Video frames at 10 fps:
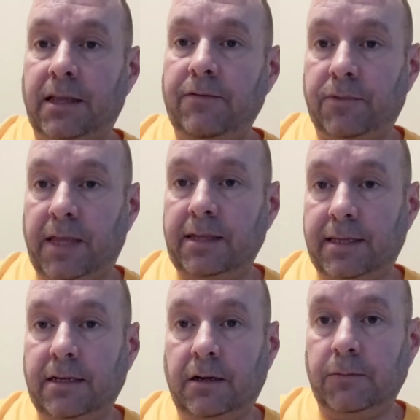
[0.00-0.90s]
They
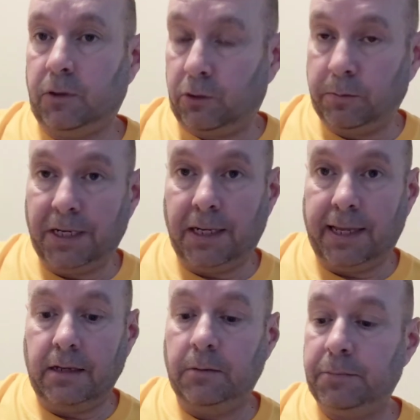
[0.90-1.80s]
did come a little bit
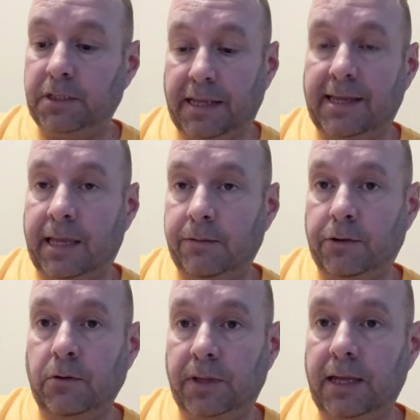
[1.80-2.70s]
late, but they came
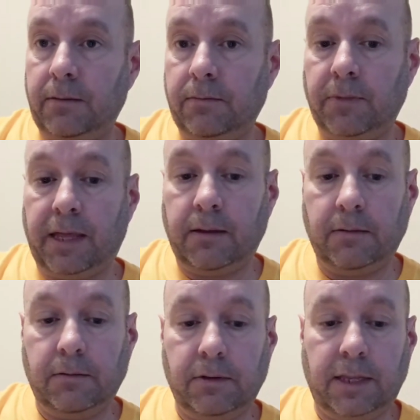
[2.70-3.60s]
through. They
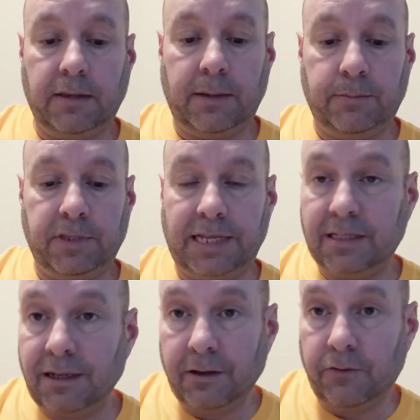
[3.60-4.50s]

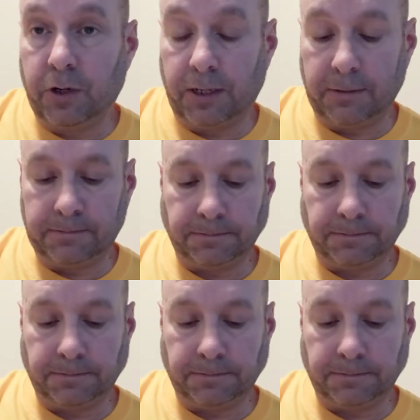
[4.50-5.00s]
delivered.